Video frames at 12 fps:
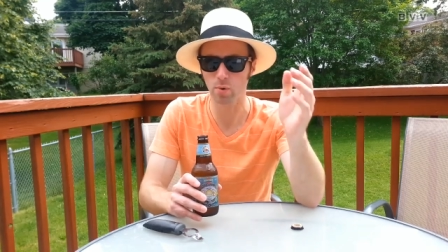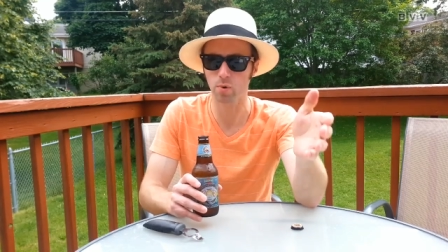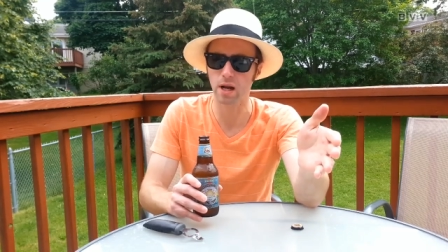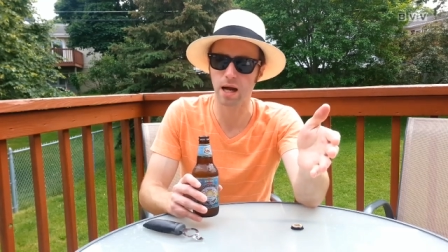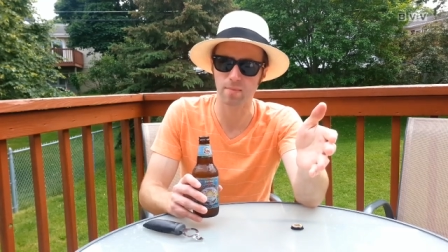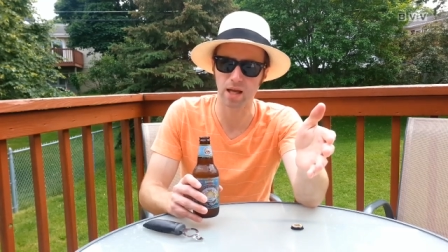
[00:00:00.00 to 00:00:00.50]
I
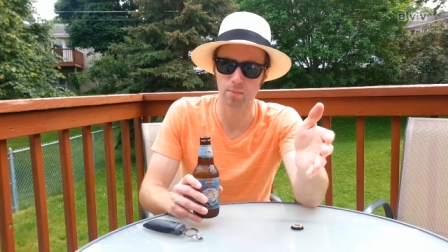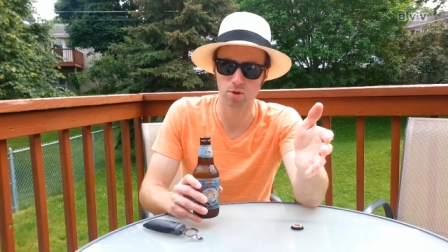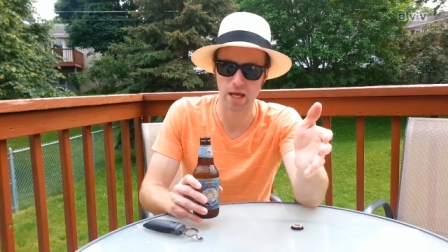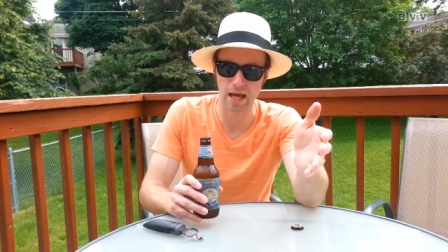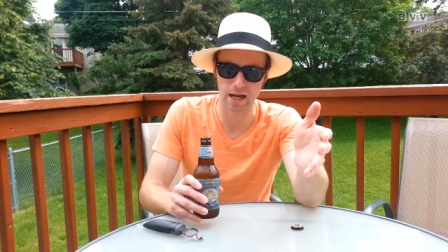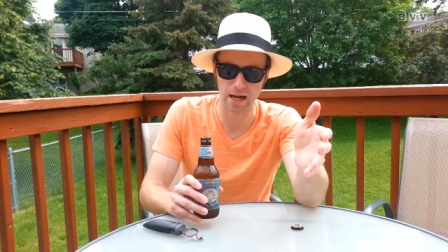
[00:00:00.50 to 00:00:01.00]
would not be able
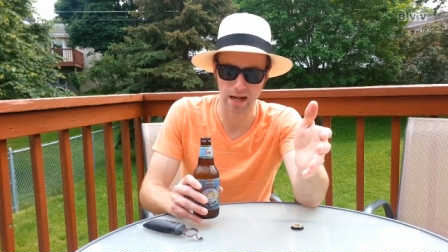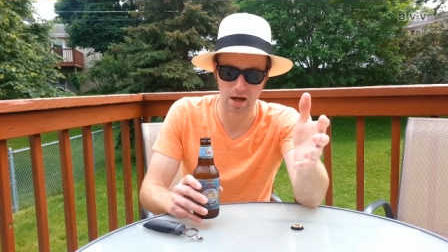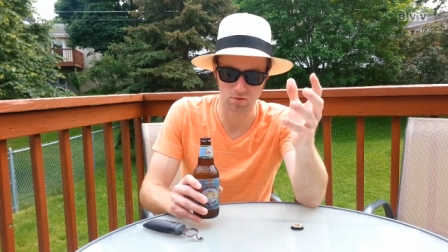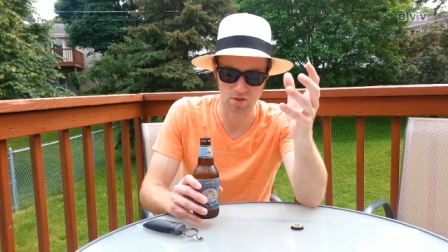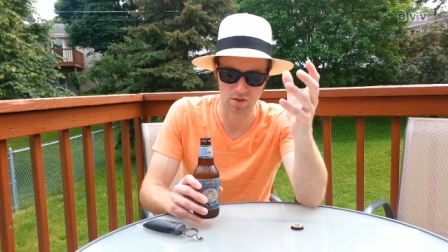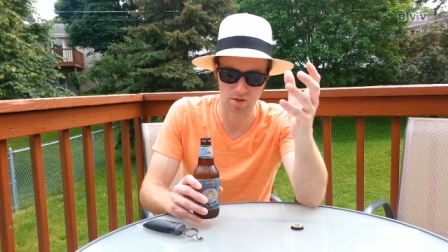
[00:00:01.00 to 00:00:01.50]
to edit
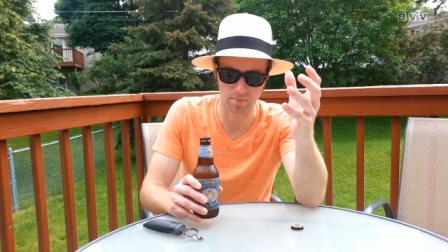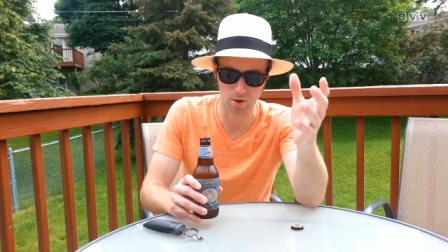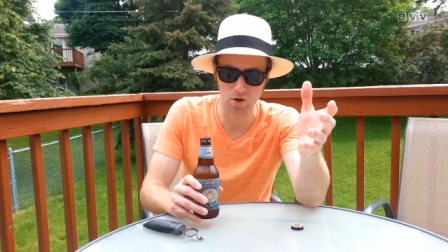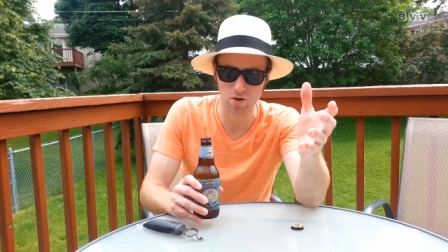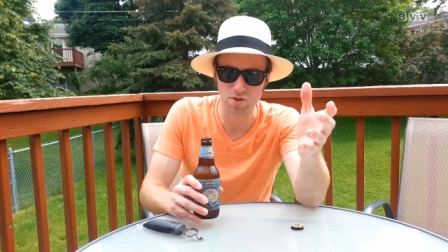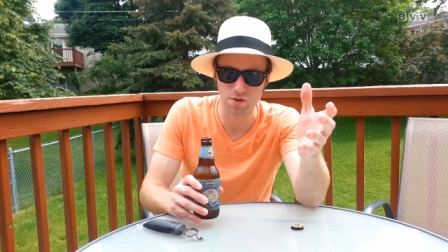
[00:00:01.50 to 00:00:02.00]
out the
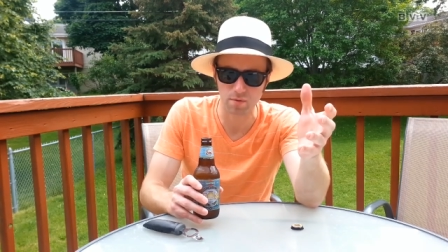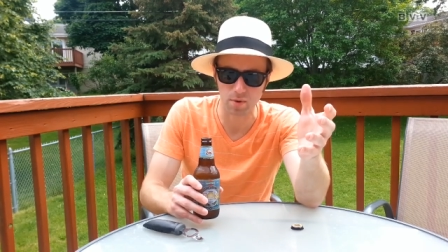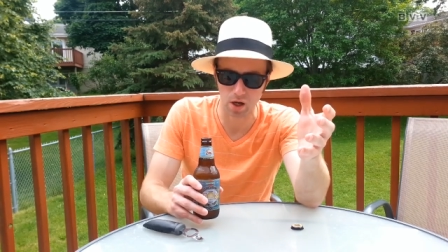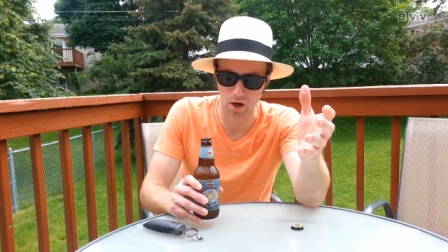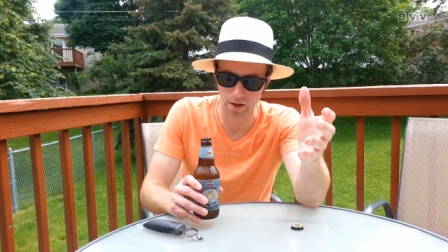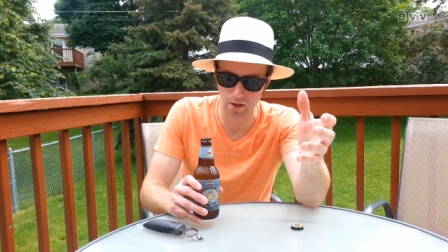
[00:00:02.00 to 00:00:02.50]
birds from
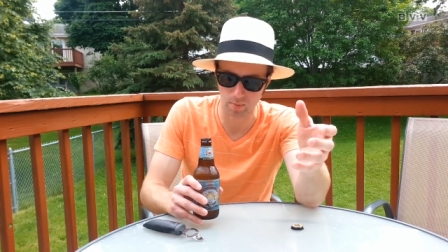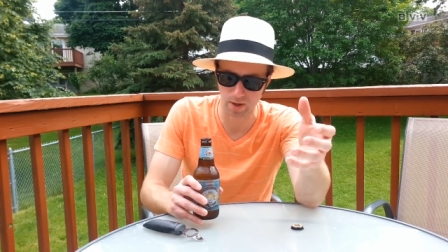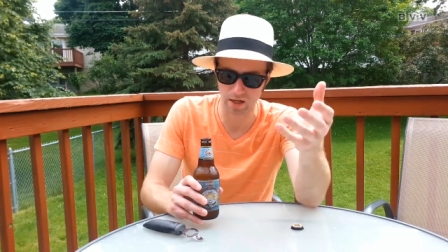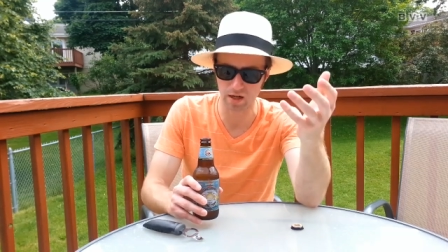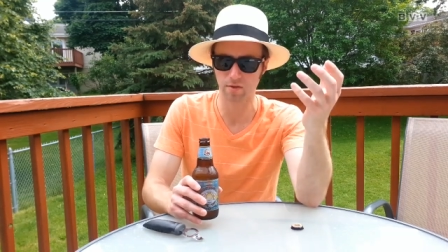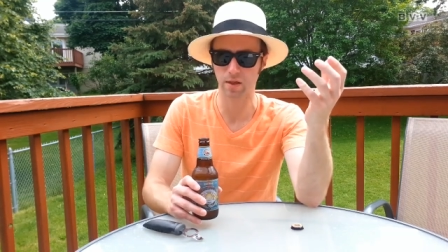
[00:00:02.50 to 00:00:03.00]
the audio,
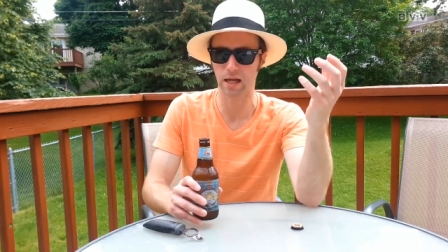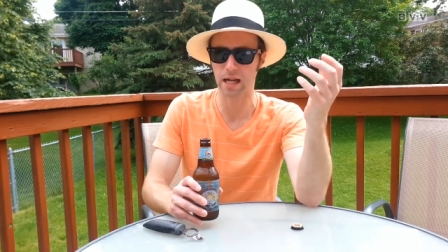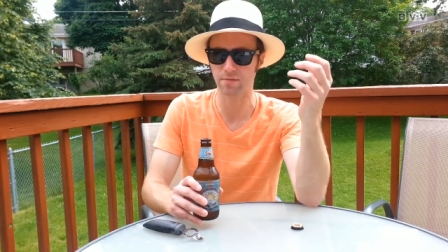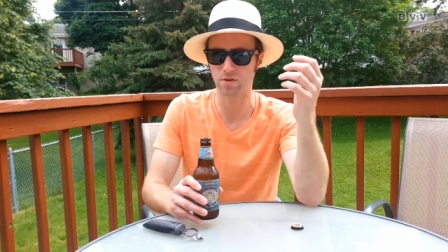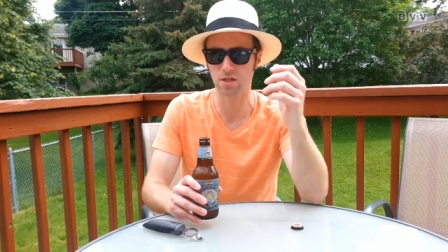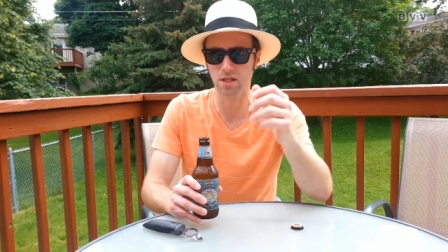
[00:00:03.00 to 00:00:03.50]
but I didn't think I'd
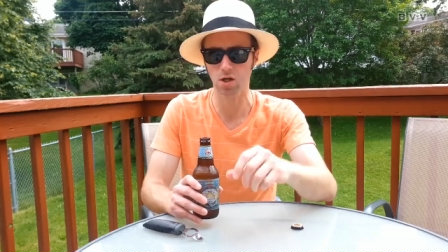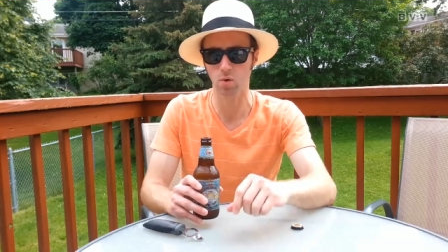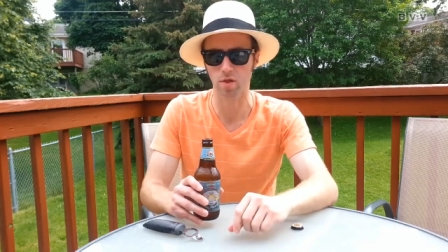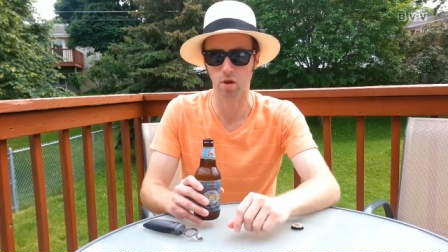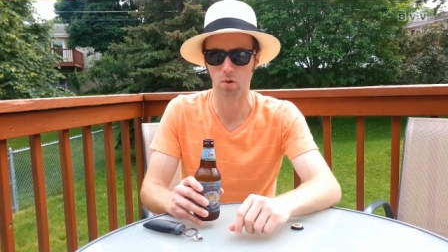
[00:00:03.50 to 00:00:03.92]
have to deal with a